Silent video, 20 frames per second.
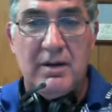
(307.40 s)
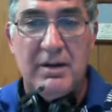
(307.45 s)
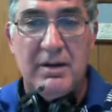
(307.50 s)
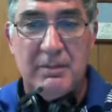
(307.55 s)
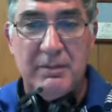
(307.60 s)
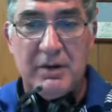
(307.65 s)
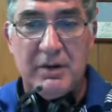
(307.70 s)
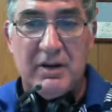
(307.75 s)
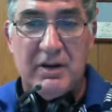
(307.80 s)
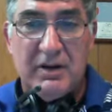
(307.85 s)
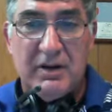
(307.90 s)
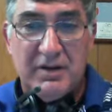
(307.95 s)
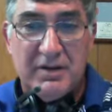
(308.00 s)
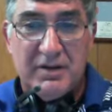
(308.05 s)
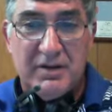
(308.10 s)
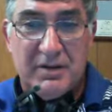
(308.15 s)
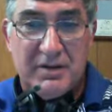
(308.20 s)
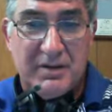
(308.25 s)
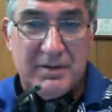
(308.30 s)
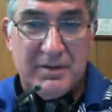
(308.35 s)

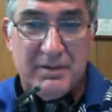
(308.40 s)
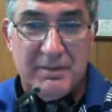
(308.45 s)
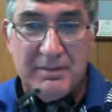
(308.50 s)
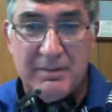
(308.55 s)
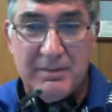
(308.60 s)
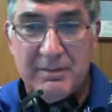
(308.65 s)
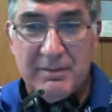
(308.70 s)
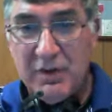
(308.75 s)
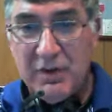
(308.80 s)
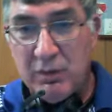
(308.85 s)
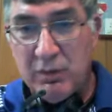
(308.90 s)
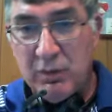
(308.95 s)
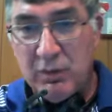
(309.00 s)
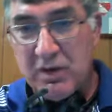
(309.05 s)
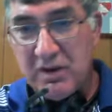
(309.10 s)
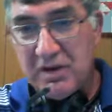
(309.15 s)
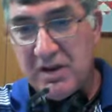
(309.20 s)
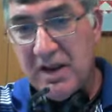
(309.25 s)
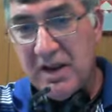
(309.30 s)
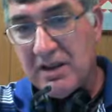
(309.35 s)
Because you want
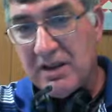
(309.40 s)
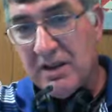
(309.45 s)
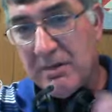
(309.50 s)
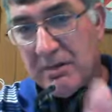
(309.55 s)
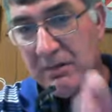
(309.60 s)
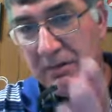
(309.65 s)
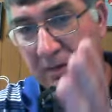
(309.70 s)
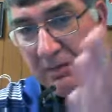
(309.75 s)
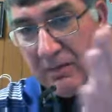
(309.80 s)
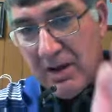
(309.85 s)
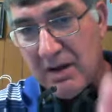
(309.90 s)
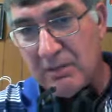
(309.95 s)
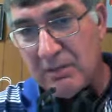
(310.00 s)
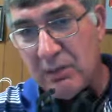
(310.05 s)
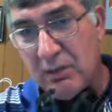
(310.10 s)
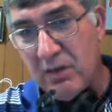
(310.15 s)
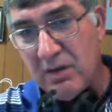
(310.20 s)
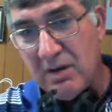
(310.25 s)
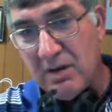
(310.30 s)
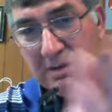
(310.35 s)
to take them from that
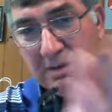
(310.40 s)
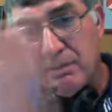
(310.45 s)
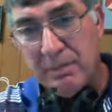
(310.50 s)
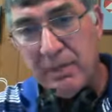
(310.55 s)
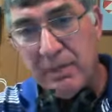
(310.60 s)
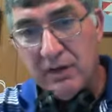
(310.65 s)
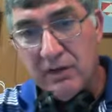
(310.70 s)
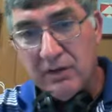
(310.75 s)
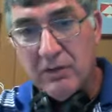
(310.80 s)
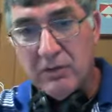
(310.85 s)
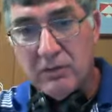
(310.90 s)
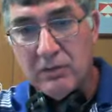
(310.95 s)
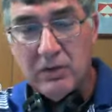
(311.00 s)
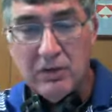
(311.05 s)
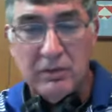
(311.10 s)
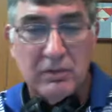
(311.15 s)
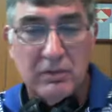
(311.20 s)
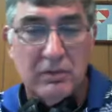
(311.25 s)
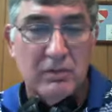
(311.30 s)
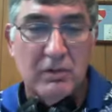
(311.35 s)
point and build
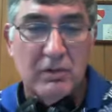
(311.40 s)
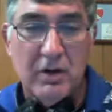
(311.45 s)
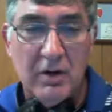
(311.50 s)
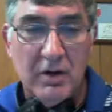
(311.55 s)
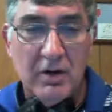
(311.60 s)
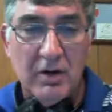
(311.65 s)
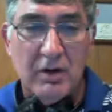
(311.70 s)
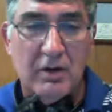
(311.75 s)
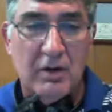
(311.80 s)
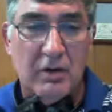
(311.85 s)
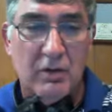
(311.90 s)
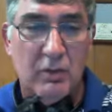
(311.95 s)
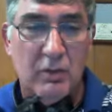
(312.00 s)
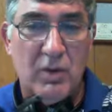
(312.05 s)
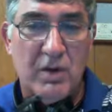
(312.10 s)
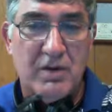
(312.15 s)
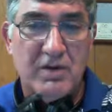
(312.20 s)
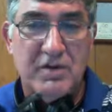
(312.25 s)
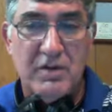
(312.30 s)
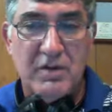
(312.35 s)
on
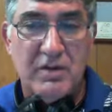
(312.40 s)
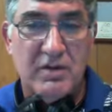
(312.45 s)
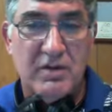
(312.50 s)
what